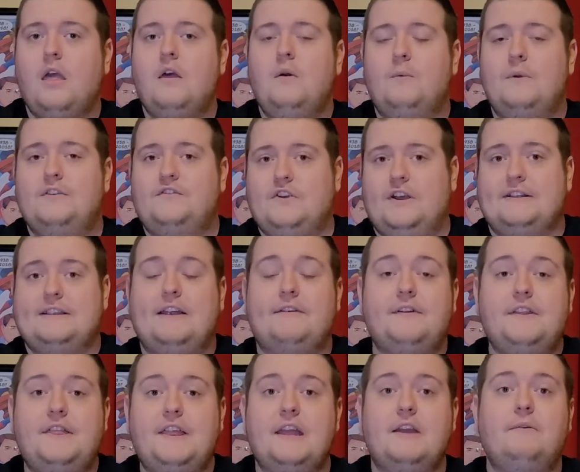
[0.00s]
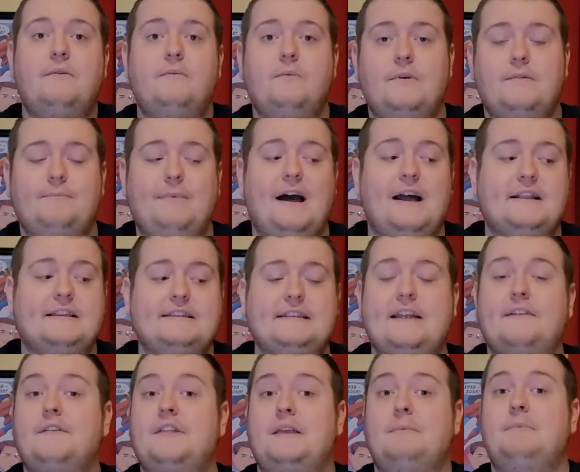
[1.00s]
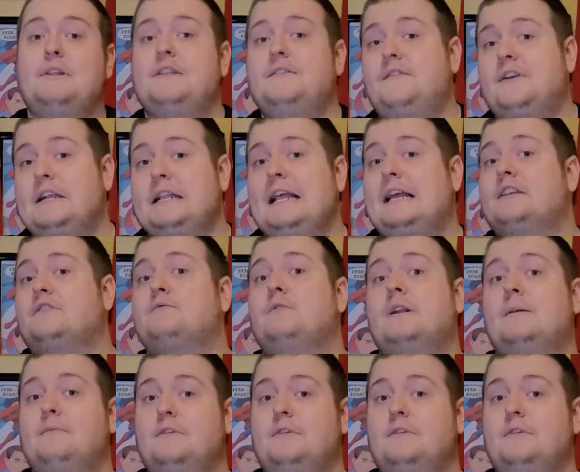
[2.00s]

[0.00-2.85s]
We checked everything. We boxed everything but the very last one.